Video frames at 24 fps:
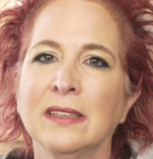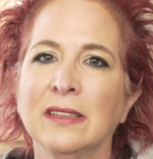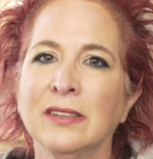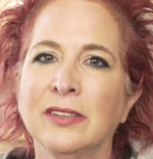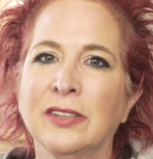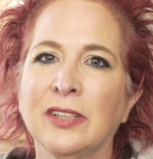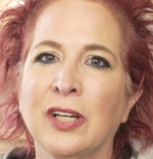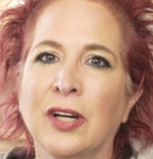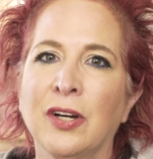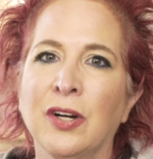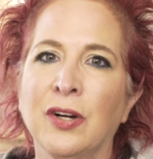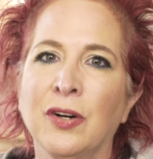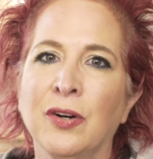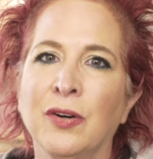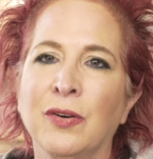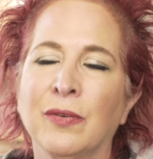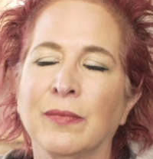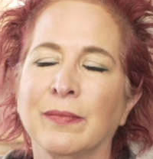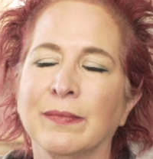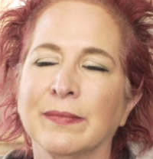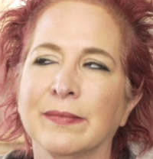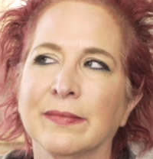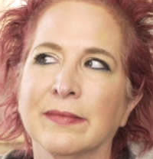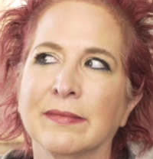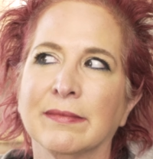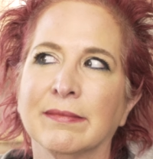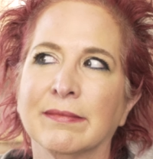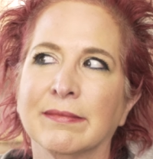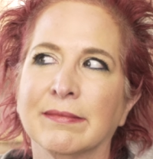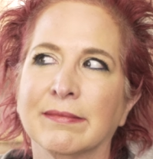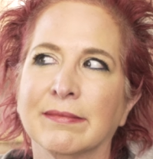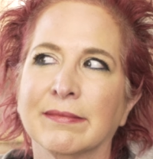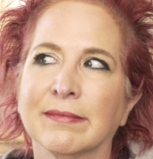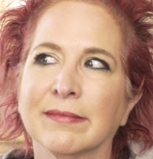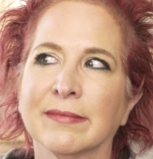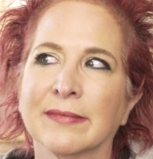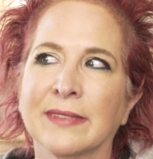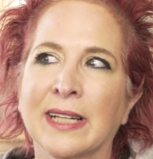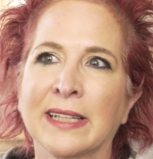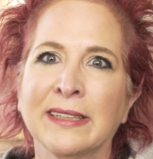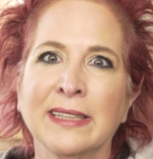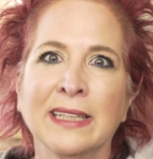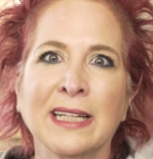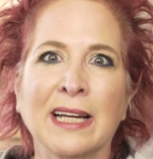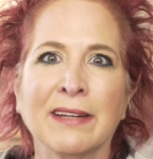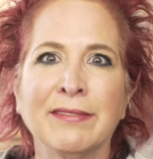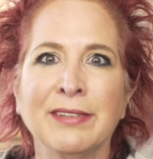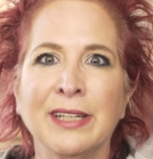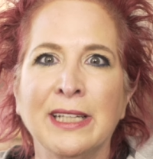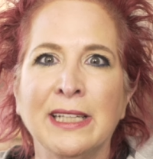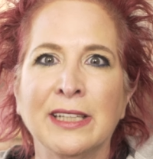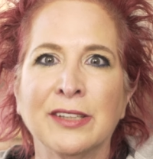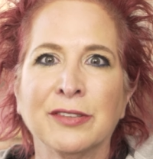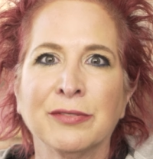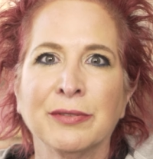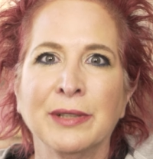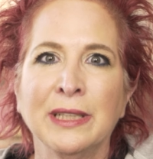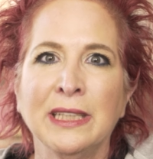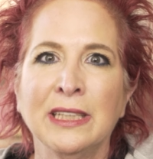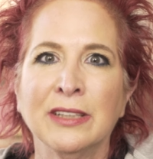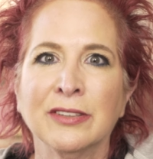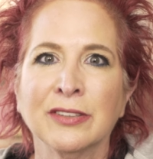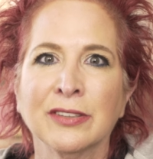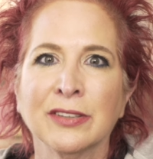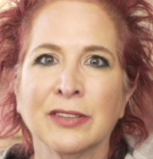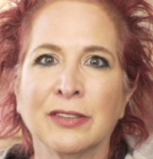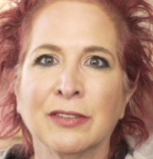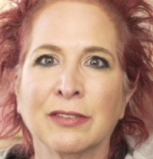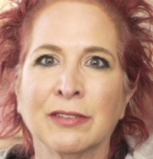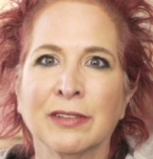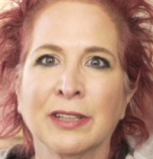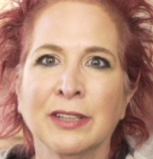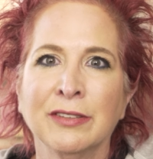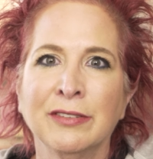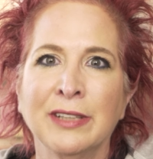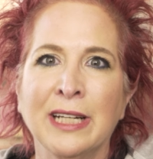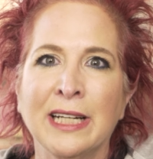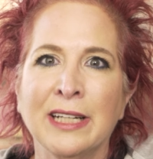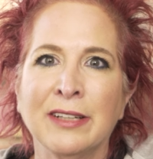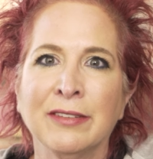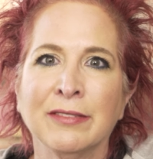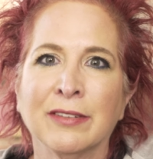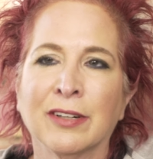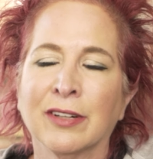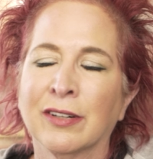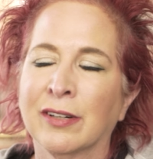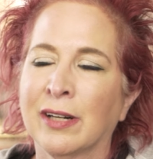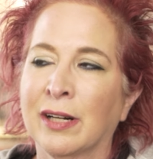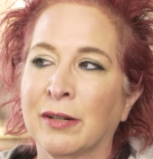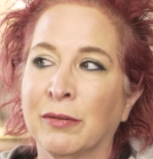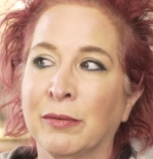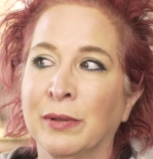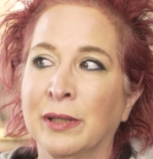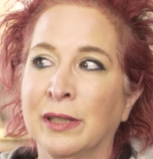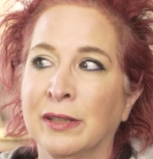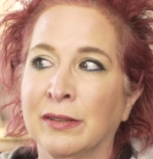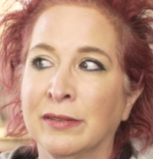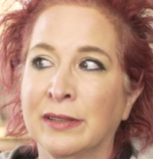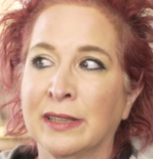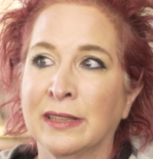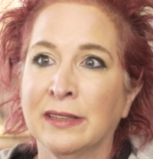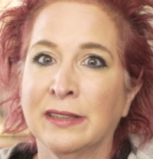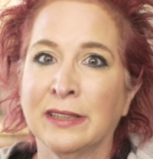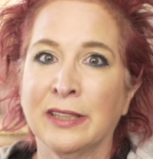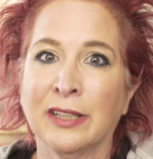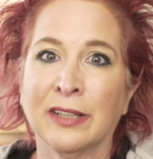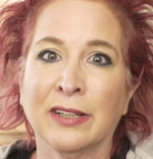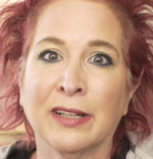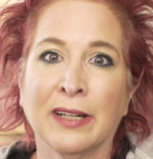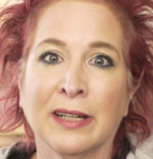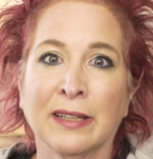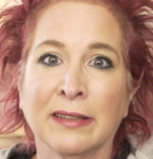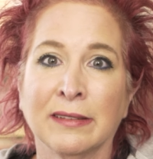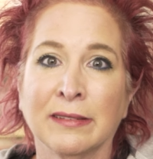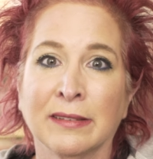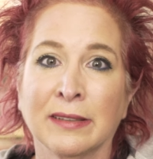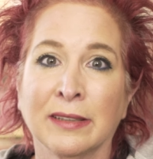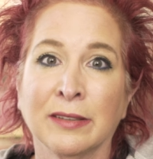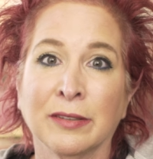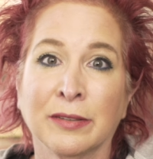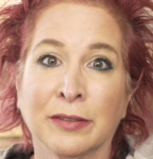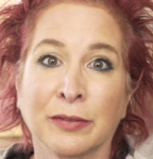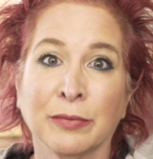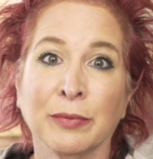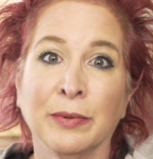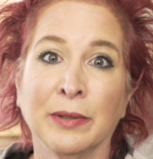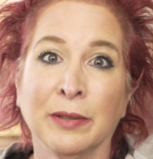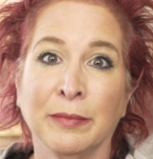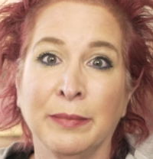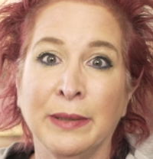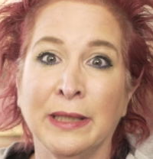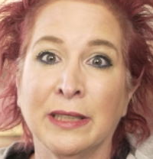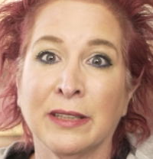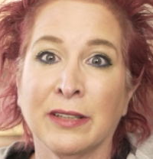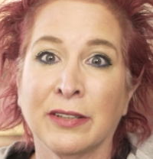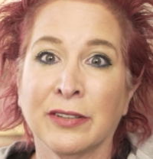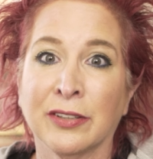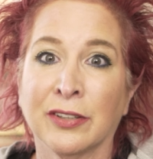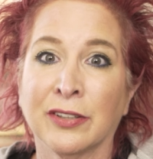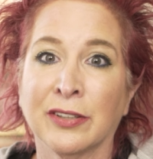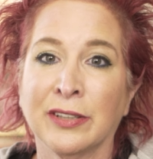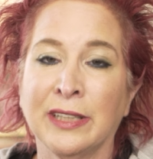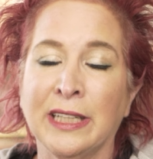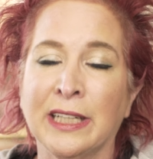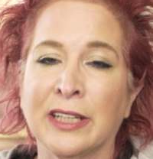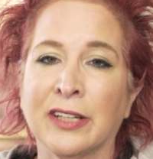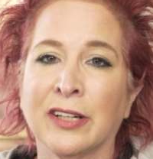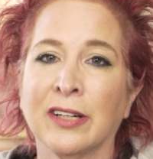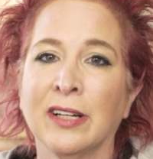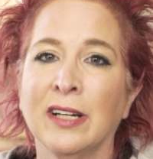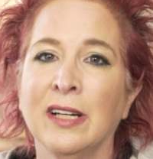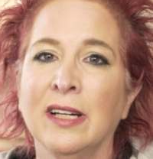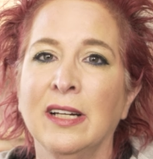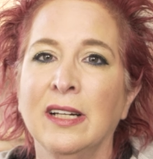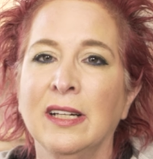So I think I've hit it 3 years in a row now, or I will this year. This will be the third year.